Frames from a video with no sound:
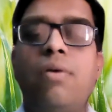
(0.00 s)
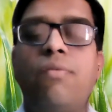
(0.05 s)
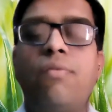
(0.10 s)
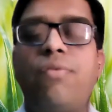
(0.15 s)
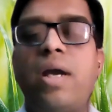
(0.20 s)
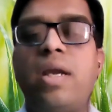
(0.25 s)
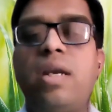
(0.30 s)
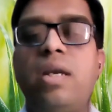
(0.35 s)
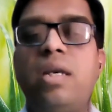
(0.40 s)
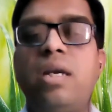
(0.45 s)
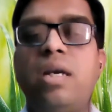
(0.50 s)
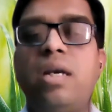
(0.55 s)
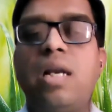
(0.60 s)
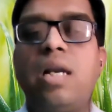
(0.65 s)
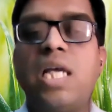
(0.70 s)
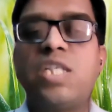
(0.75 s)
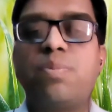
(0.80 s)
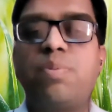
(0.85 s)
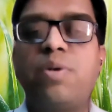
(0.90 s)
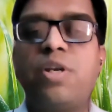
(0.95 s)
Fine needle
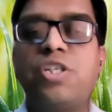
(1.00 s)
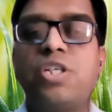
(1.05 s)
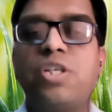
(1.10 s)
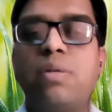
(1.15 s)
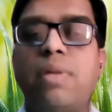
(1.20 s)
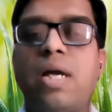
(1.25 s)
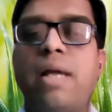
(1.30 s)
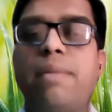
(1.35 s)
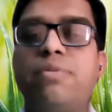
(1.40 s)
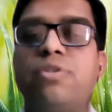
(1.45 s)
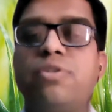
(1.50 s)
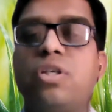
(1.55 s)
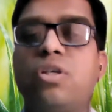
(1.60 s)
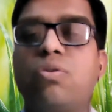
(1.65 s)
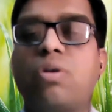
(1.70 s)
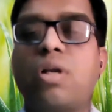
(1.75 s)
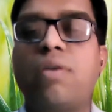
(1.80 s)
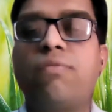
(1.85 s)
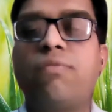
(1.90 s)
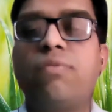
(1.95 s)
aspiration biopsy to
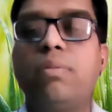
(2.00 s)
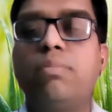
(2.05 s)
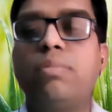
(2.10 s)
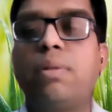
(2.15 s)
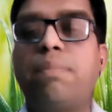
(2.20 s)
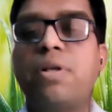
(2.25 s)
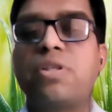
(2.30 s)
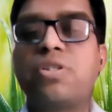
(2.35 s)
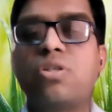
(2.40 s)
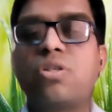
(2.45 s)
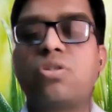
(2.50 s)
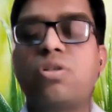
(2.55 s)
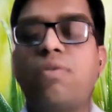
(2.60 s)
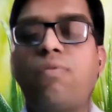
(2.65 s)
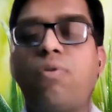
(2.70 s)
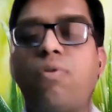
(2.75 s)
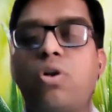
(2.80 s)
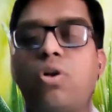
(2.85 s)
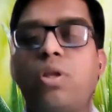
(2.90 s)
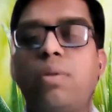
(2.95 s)
confirm the presence of
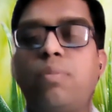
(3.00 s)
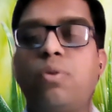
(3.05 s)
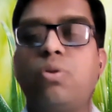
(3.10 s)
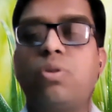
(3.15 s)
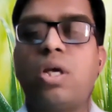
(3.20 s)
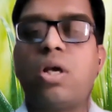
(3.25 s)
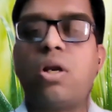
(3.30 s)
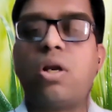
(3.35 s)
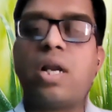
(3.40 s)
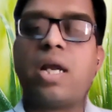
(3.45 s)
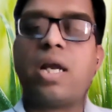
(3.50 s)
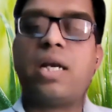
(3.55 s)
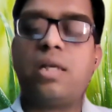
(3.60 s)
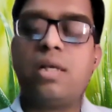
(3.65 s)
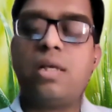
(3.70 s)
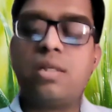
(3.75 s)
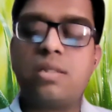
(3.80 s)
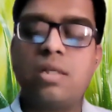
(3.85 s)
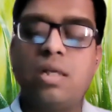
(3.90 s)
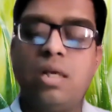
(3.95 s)
autoimmune
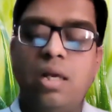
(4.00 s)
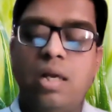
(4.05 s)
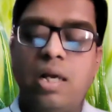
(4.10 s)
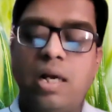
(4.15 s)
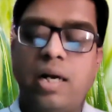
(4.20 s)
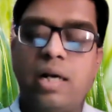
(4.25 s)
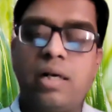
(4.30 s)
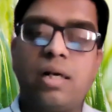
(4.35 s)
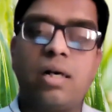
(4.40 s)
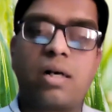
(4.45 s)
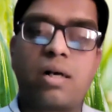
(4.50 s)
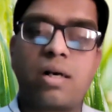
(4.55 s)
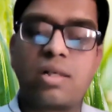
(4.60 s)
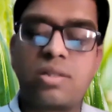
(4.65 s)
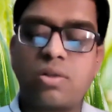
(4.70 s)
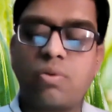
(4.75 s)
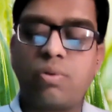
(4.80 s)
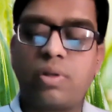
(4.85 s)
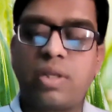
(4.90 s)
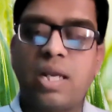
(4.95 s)
thyroiditis, and
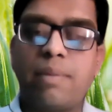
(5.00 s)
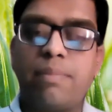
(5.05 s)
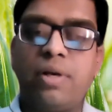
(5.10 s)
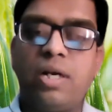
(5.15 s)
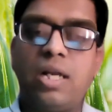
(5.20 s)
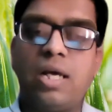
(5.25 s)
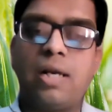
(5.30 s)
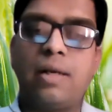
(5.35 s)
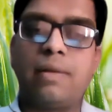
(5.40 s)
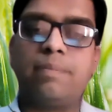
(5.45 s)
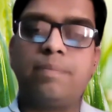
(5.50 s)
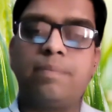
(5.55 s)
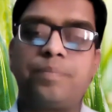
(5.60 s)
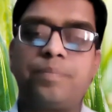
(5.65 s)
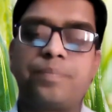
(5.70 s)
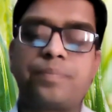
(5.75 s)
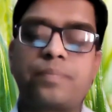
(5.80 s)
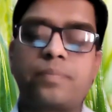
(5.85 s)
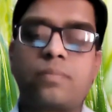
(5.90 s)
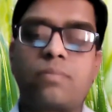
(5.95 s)
ultrasound can be done.
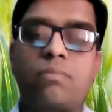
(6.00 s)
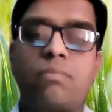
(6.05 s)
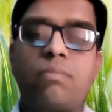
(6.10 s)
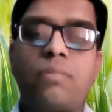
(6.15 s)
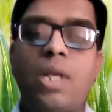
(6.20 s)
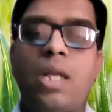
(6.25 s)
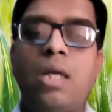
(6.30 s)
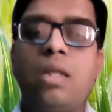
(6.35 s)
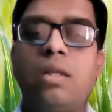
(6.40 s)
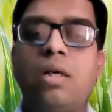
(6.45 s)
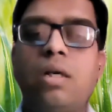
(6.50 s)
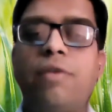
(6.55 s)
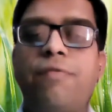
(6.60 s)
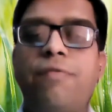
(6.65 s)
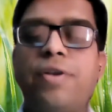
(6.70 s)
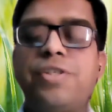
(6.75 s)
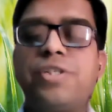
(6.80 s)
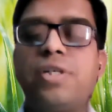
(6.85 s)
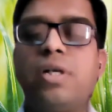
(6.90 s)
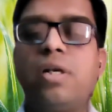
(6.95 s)
The
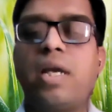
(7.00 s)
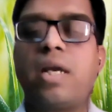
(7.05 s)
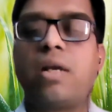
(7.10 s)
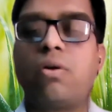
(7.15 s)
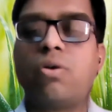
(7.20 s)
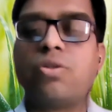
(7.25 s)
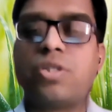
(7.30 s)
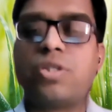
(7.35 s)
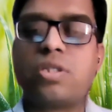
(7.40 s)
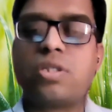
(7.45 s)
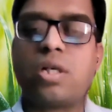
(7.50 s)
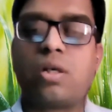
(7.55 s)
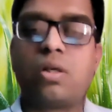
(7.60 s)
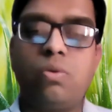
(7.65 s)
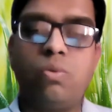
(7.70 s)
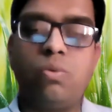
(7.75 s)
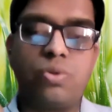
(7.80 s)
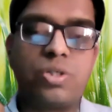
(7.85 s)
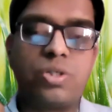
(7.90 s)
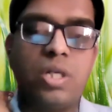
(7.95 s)
differential diagnosis
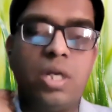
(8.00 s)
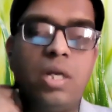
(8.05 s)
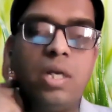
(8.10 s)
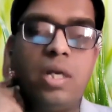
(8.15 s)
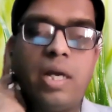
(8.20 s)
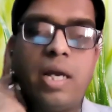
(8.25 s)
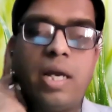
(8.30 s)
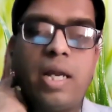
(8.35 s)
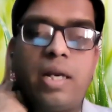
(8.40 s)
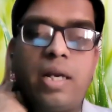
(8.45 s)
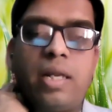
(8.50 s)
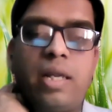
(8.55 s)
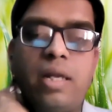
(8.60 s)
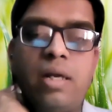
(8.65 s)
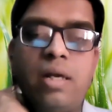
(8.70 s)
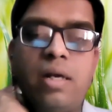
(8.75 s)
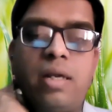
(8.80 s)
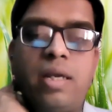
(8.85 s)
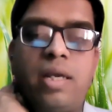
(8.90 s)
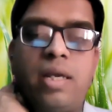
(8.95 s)
includes an
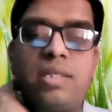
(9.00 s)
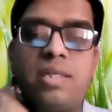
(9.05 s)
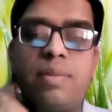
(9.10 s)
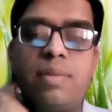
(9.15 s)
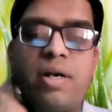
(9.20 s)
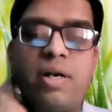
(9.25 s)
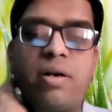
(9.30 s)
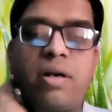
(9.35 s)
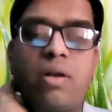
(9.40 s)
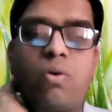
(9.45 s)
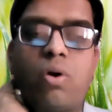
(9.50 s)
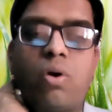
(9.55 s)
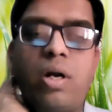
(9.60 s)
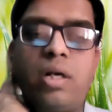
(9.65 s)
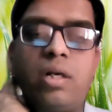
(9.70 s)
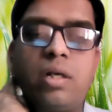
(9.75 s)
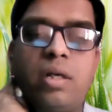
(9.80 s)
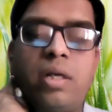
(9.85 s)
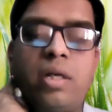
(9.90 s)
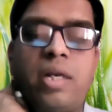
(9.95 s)
asymmetric
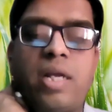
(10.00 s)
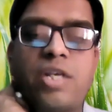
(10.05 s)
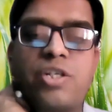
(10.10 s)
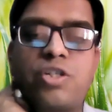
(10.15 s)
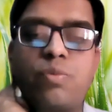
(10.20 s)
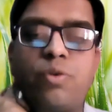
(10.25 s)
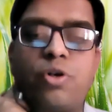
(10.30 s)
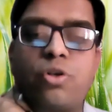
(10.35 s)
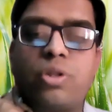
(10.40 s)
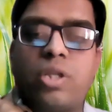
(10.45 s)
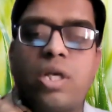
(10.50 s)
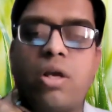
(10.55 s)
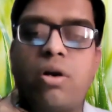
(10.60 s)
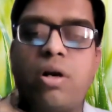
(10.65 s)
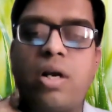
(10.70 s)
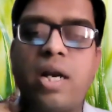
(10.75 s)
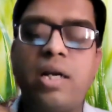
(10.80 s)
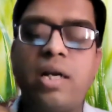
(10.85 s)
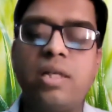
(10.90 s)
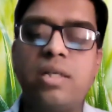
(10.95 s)
goiter in Hashimoto
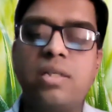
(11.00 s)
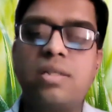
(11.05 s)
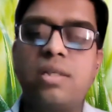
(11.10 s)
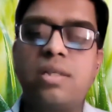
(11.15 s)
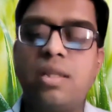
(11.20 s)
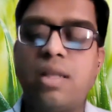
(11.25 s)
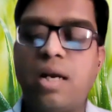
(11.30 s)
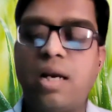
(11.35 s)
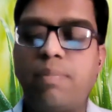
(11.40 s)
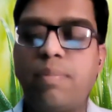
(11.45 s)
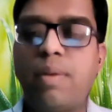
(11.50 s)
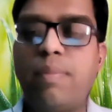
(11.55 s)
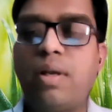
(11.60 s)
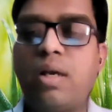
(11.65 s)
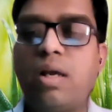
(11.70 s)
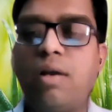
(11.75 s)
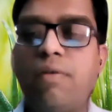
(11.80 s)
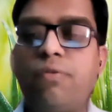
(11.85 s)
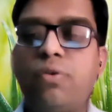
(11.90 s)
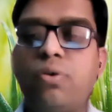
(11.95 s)
thyroiditis that may be
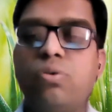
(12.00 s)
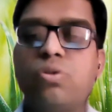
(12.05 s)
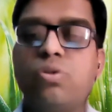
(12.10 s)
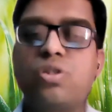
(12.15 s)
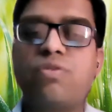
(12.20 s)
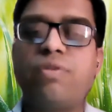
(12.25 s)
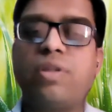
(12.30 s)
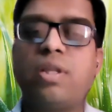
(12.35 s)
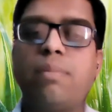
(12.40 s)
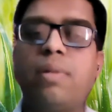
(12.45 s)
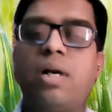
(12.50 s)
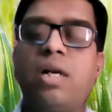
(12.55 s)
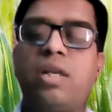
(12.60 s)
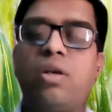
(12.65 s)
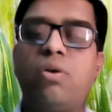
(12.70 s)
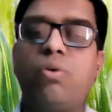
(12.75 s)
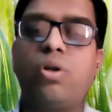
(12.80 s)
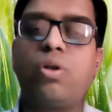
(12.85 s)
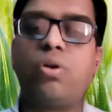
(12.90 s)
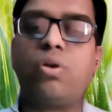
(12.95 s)
confused with a
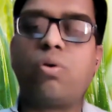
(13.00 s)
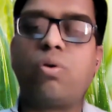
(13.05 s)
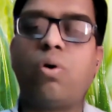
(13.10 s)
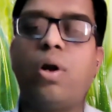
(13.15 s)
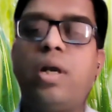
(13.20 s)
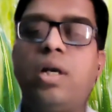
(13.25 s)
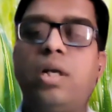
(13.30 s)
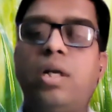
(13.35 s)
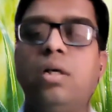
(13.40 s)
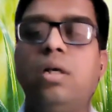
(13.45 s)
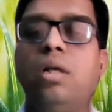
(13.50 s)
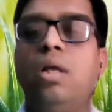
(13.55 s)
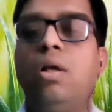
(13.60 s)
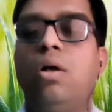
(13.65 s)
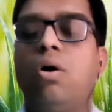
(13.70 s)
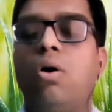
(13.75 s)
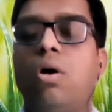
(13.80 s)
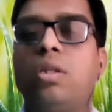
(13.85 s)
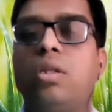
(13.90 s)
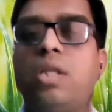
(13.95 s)
multinodular goiter
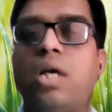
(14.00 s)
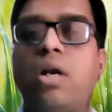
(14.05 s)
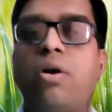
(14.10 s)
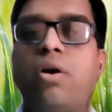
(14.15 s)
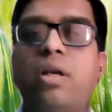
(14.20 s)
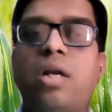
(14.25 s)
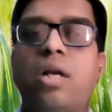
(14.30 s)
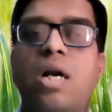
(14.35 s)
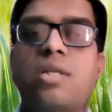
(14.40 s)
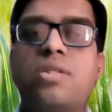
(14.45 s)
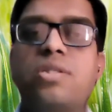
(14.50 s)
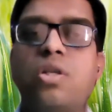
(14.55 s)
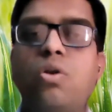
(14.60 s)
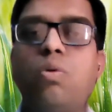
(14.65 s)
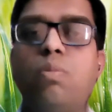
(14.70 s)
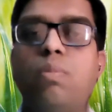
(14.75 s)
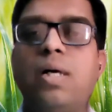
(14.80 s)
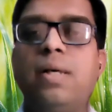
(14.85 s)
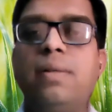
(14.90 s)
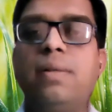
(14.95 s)
or thyroid
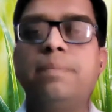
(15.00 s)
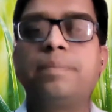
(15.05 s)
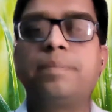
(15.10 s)
carcinoma.